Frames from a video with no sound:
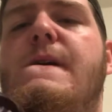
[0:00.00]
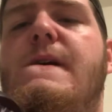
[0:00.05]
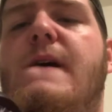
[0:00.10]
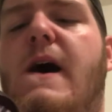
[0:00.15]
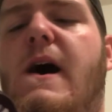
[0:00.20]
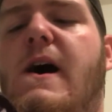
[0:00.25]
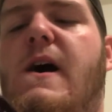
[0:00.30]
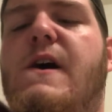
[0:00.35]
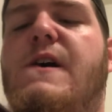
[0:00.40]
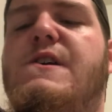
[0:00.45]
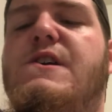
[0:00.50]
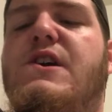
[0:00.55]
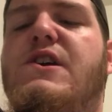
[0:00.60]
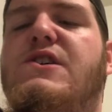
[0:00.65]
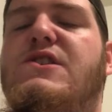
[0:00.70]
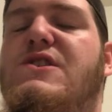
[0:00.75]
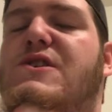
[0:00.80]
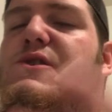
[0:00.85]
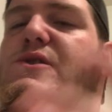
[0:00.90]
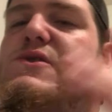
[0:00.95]
You
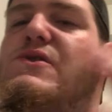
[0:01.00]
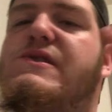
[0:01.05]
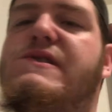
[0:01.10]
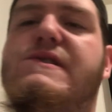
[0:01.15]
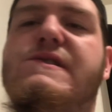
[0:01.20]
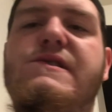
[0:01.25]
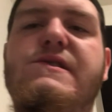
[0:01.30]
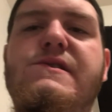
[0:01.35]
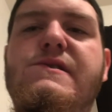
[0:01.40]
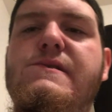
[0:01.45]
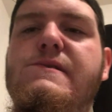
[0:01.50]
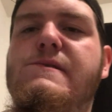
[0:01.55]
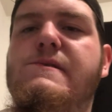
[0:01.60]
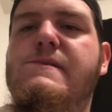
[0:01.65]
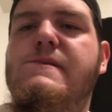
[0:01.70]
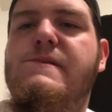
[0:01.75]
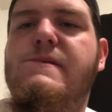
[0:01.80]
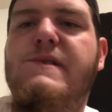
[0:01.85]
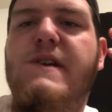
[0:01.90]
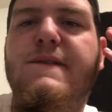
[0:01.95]
can use
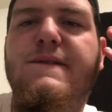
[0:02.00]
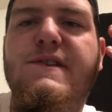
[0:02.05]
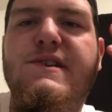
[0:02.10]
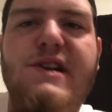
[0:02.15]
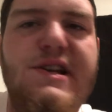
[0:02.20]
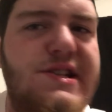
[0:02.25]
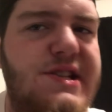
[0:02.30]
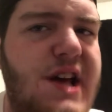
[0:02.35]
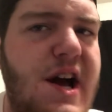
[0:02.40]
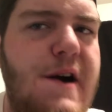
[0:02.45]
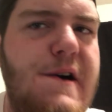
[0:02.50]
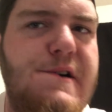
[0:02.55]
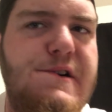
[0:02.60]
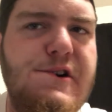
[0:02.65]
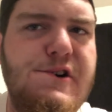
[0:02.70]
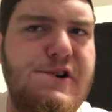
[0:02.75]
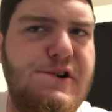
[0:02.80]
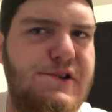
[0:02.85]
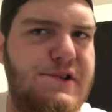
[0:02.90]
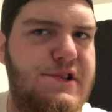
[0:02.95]
different discount
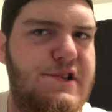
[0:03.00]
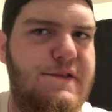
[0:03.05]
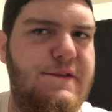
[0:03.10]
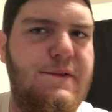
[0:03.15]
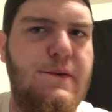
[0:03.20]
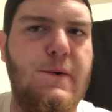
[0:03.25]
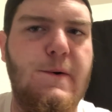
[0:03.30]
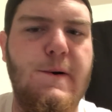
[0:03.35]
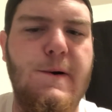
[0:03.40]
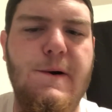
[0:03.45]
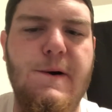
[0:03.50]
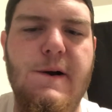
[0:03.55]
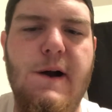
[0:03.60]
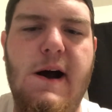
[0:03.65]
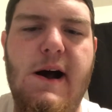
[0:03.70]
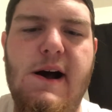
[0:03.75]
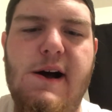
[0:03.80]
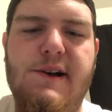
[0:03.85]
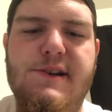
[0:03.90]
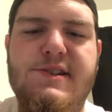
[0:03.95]
codes
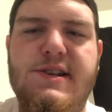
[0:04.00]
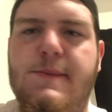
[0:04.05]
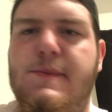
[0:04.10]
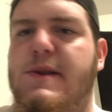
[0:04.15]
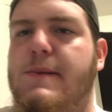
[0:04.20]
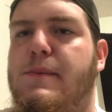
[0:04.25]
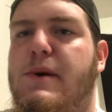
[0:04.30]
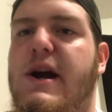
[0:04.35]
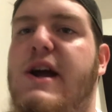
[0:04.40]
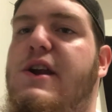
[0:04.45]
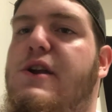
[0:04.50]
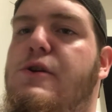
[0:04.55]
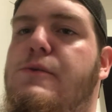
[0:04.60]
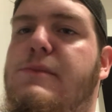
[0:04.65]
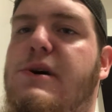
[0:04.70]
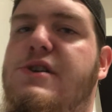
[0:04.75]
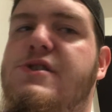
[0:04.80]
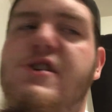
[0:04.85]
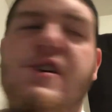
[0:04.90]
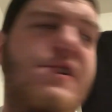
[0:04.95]
for some of the brand new
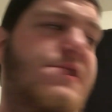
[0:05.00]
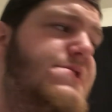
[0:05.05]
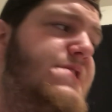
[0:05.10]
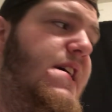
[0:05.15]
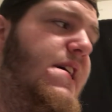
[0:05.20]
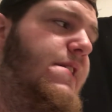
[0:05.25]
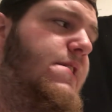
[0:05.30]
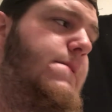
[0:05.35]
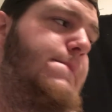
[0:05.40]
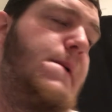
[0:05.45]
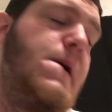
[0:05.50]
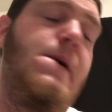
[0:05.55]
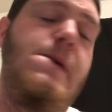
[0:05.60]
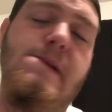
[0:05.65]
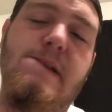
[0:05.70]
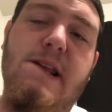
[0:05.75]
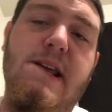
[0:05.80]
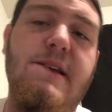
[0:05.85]
mud jugs that come out.